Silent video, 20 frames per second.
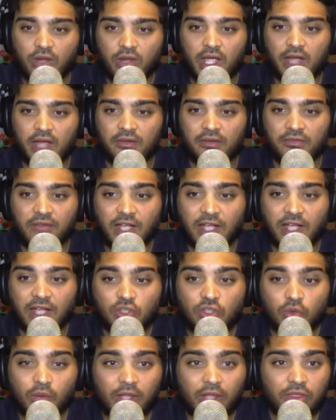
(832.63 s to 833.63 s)
and fight your
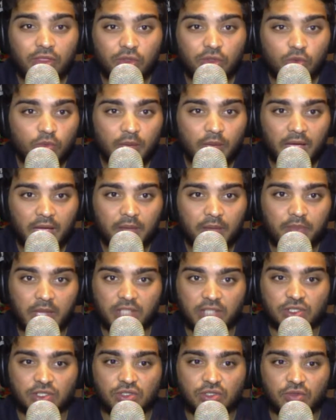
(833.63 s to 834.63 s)
way through bad
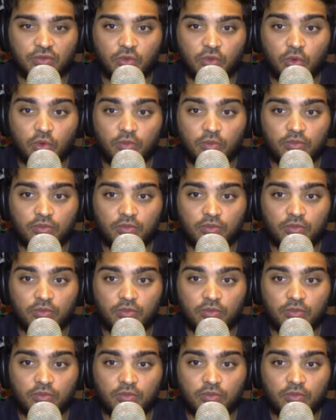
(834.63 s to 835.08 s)
patches of form.